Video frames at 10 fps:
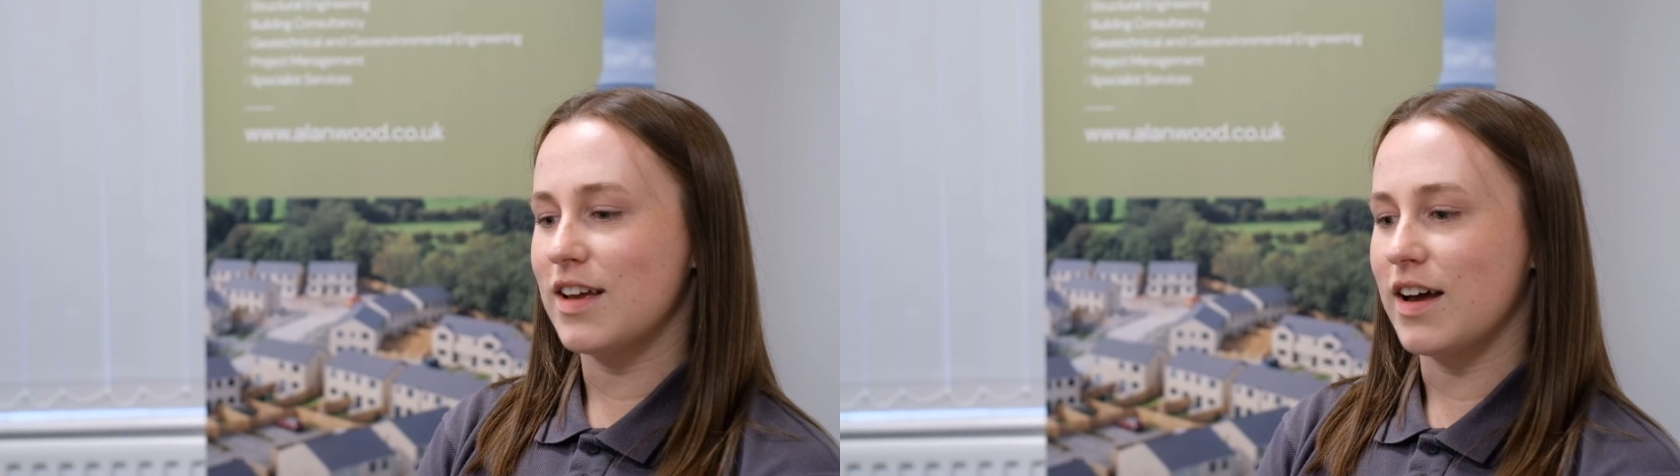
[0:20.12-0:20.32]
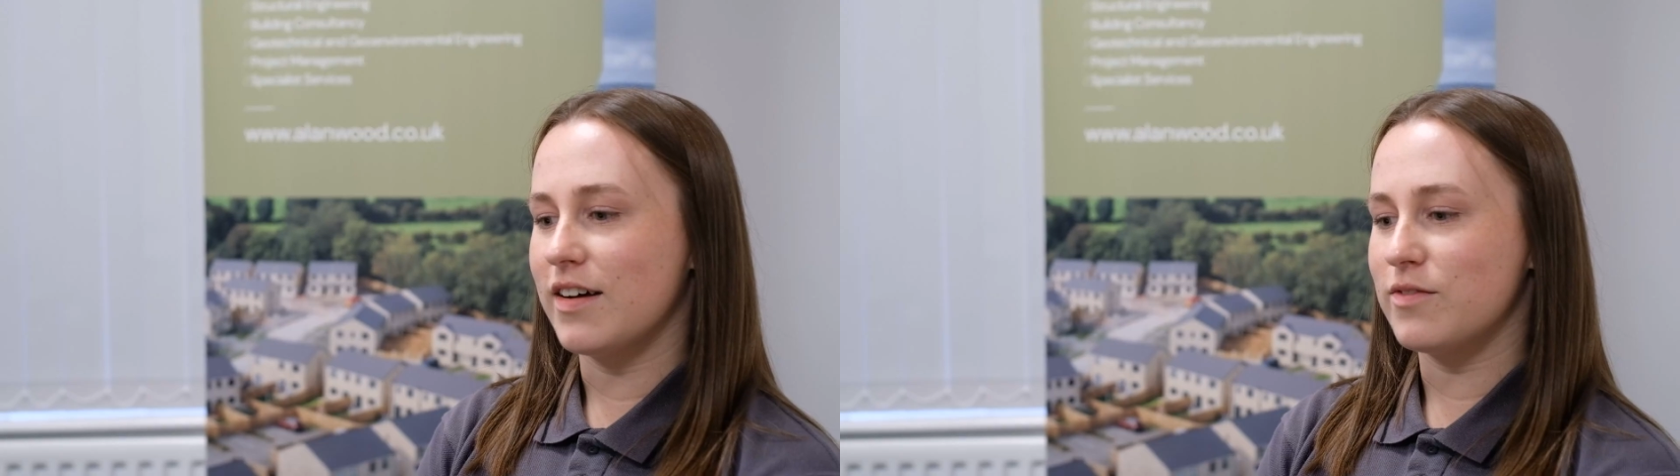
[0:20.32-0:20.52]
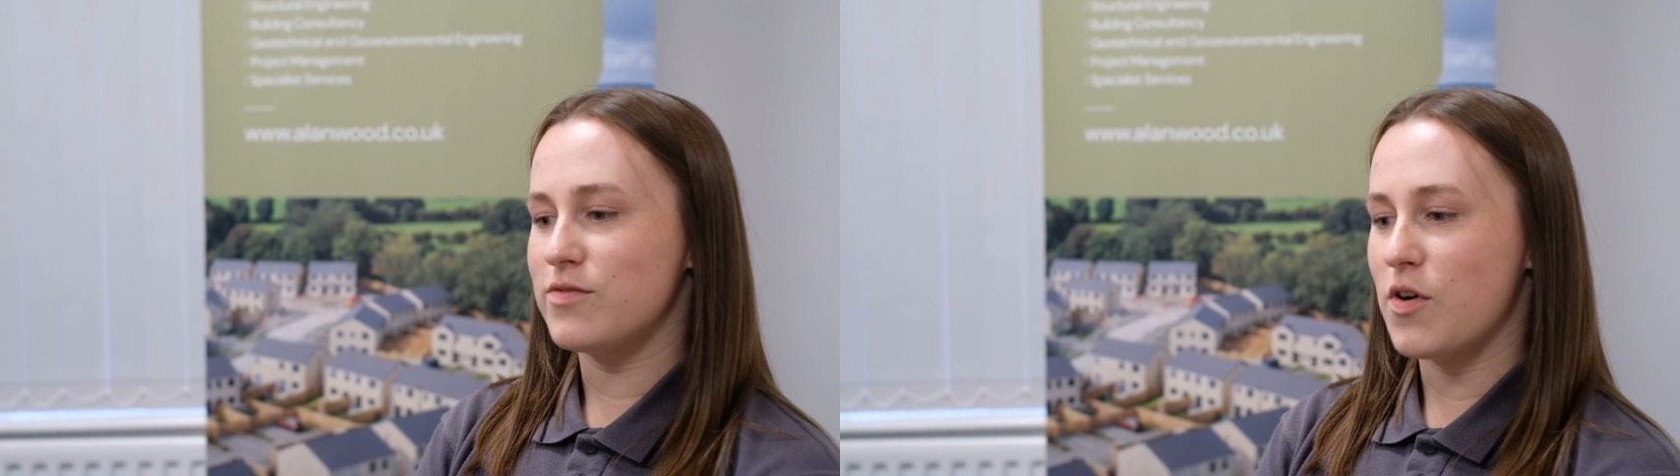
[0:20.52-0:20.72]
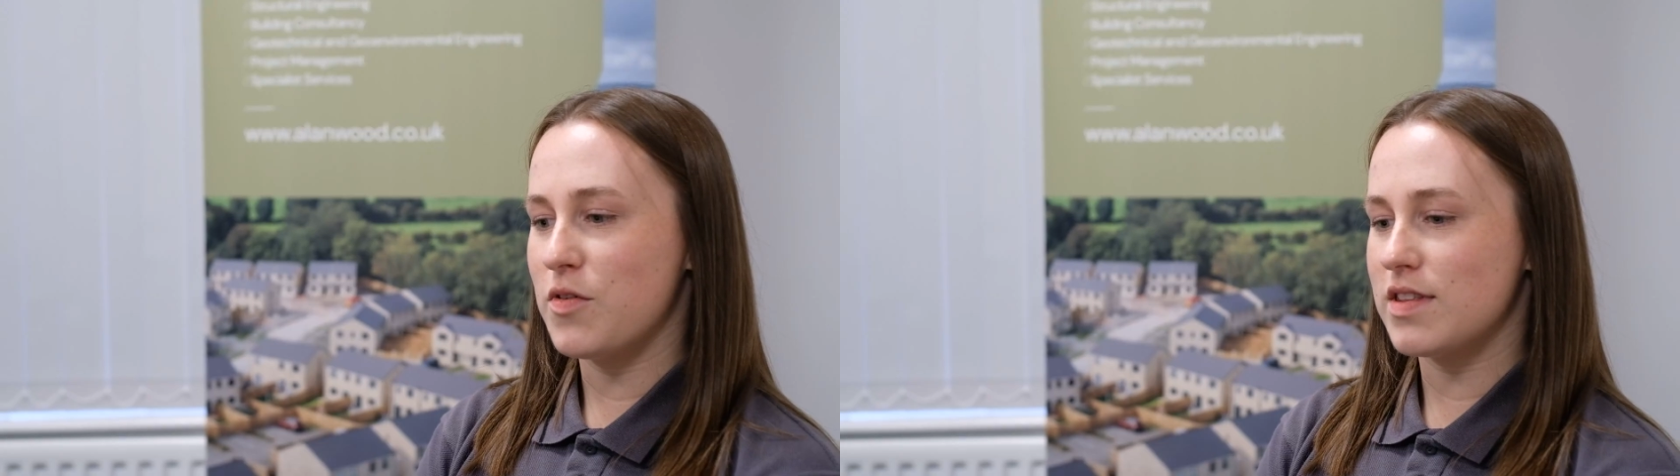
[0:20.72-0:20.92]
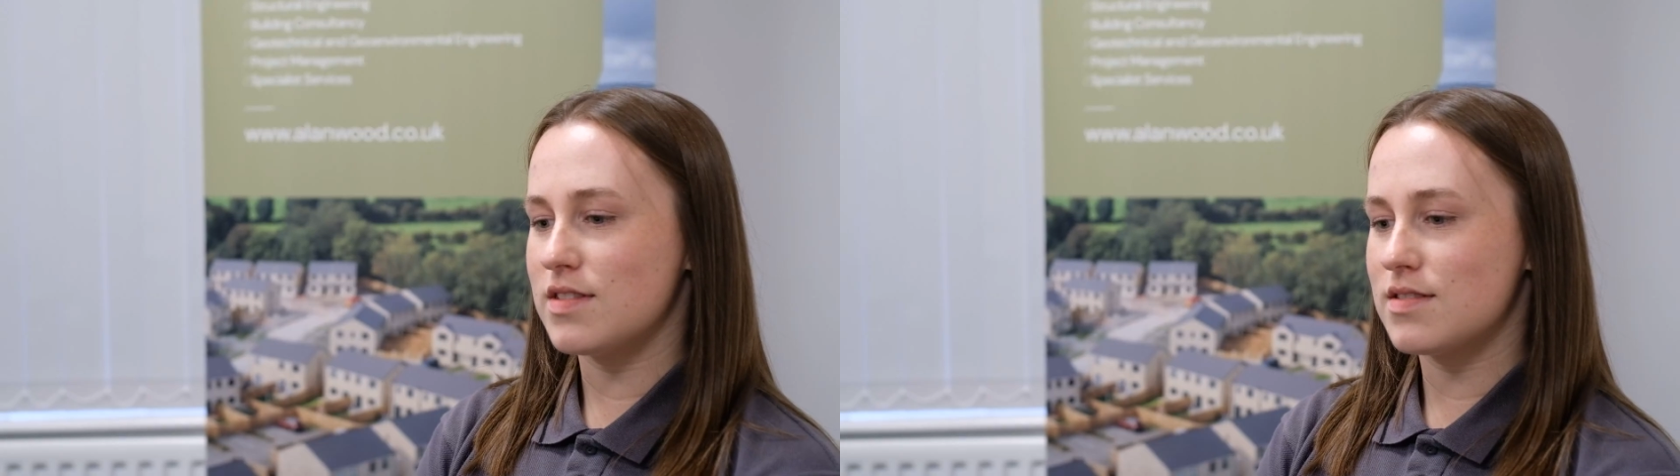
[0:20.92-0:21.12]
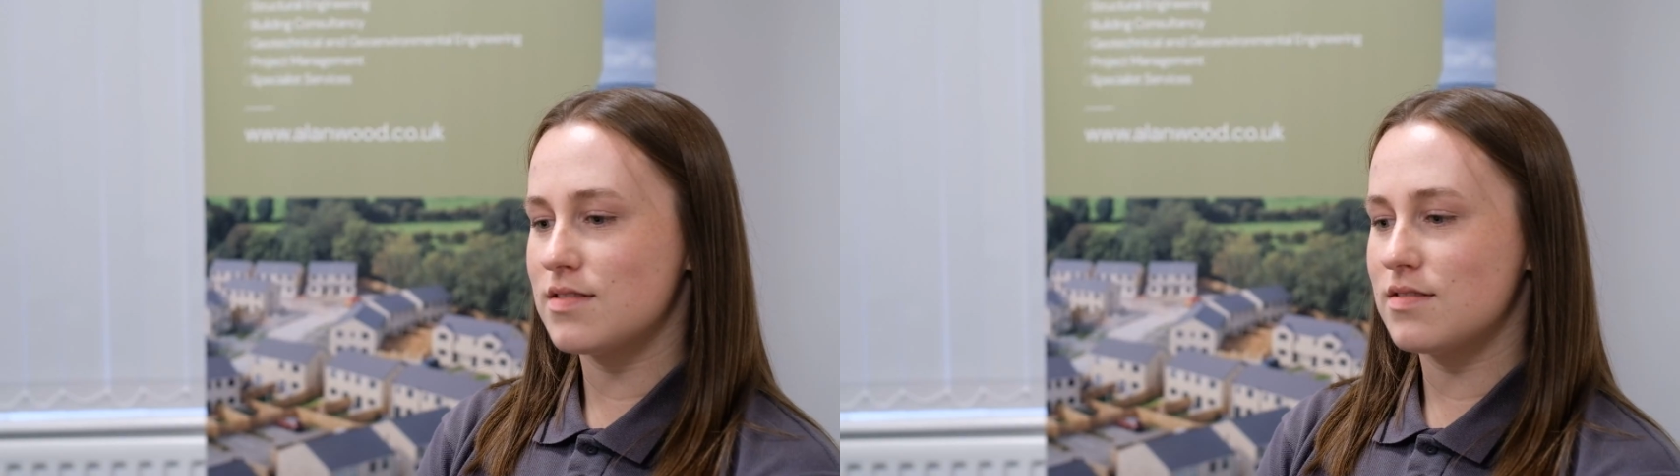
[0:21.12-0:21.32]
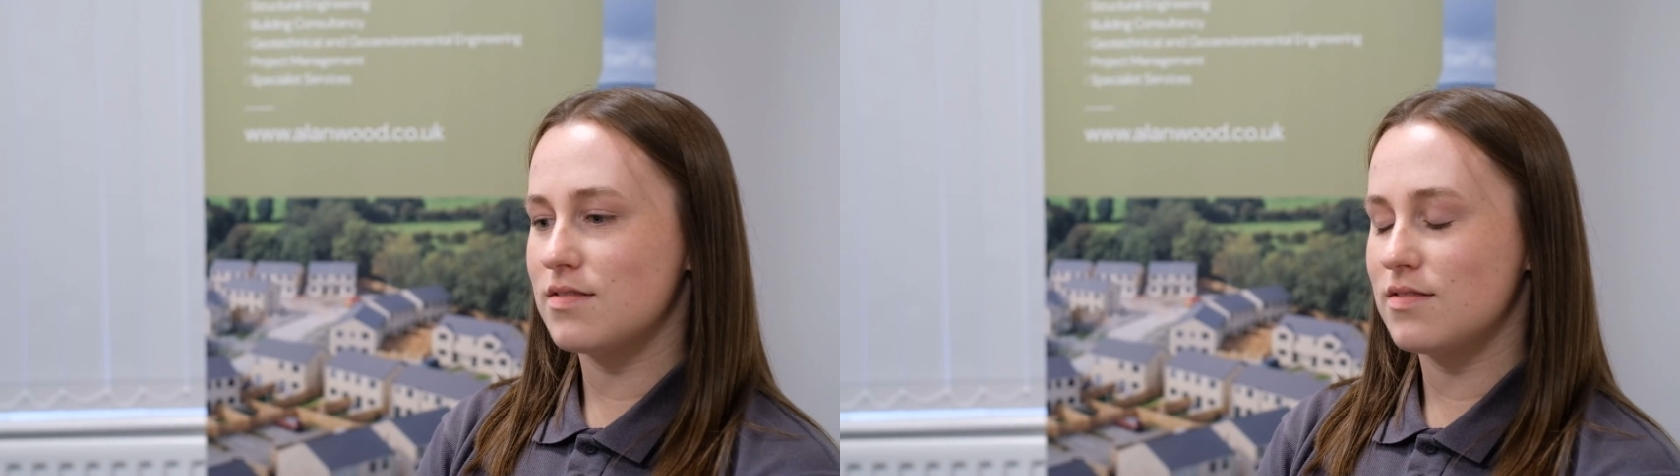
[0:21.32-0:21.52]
I've always